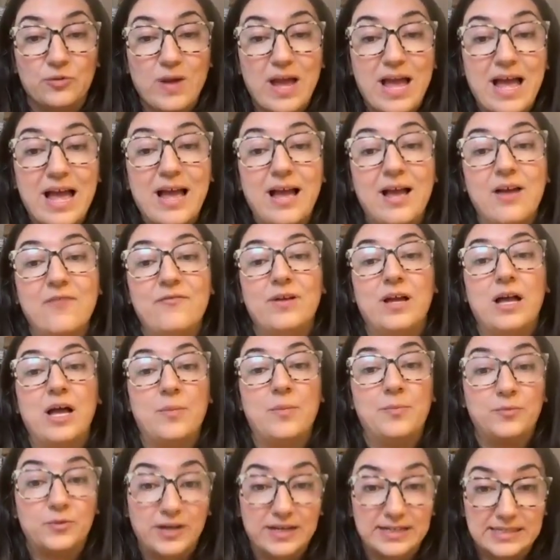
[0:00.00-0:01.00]
You have
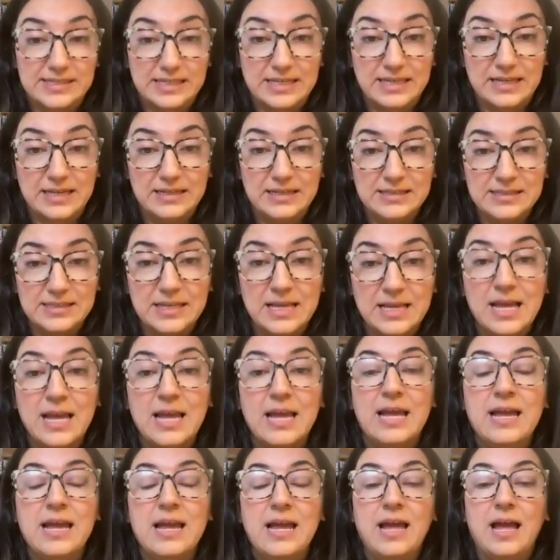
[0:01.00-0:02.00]
uprisings,
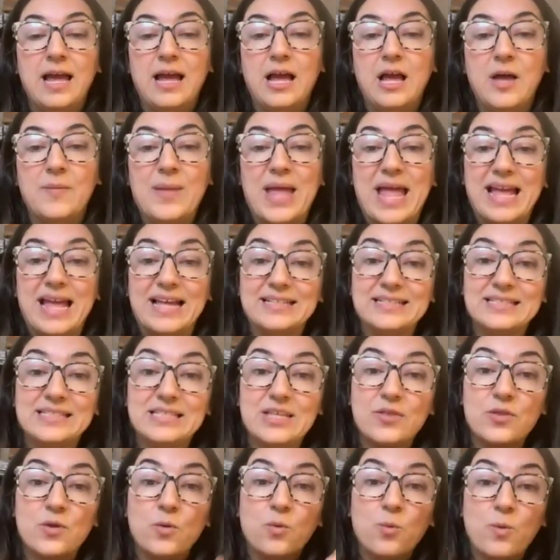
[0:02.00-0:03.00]
and
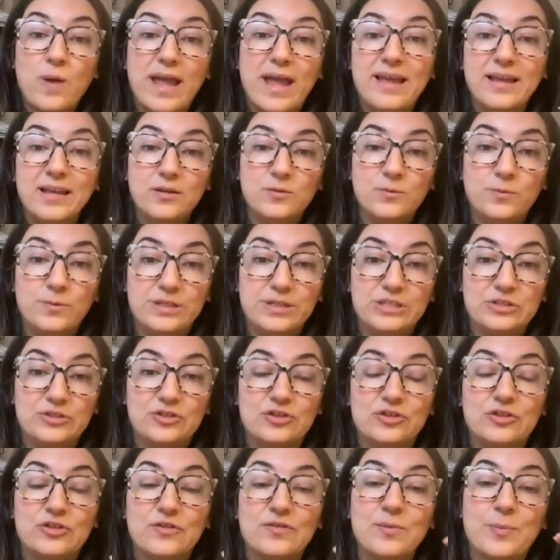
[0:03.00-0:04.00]
the way in
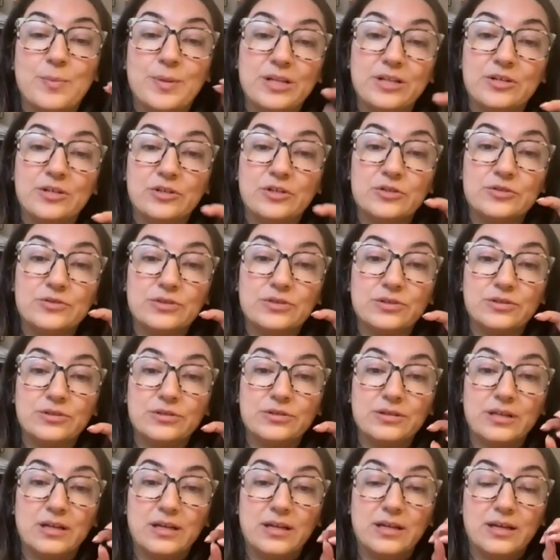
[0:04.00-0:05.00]
which the
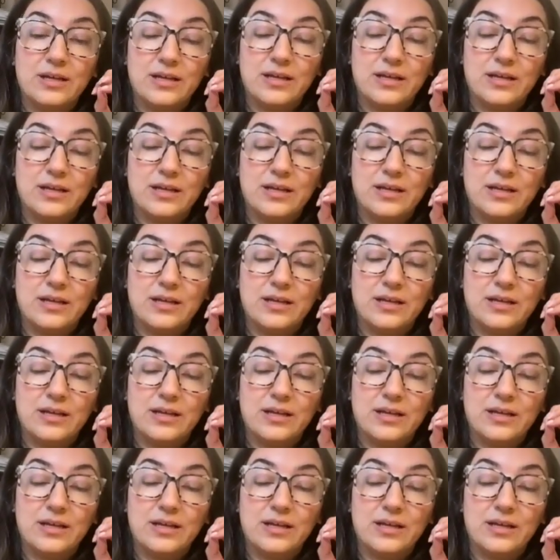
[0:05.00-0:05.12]
political